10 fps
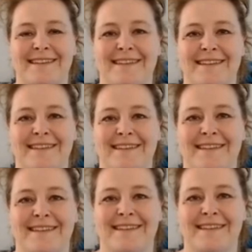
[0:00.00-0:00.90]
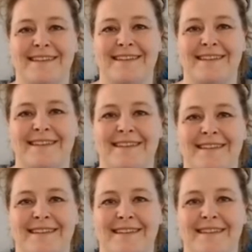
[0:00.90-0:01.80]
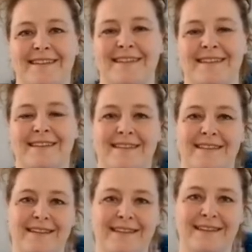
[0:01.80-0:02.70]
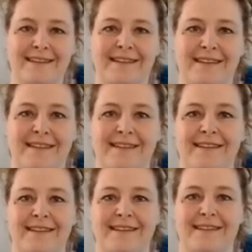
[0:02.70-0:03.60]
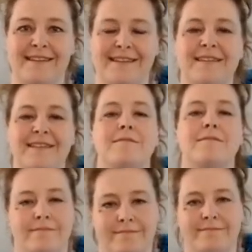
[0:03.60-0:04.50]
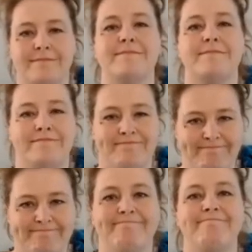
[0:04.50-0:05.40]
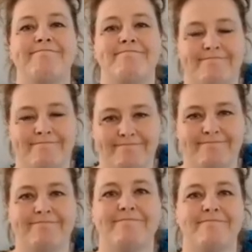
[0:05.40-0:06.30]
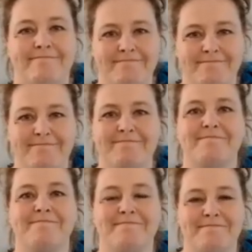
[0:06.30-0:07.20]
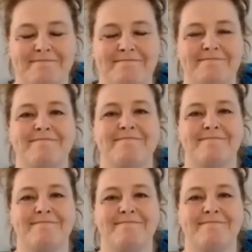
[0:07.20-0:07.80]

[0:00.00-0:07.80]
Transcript: (not speaking)